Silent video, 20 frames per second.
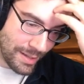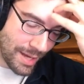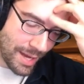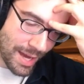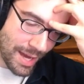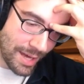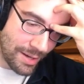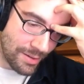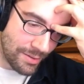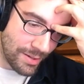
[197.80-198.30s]

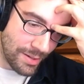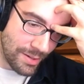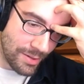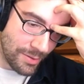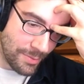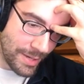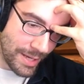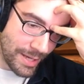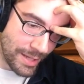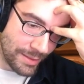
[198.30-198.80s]
I don't
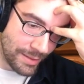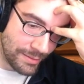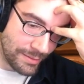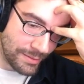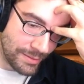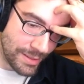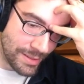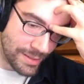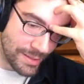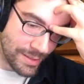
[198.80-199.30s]
know, man.
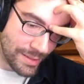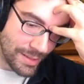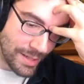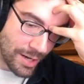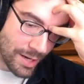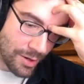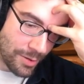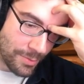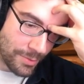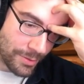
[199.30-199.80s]
This is
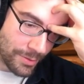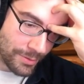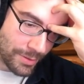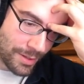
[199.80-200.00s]
terrible.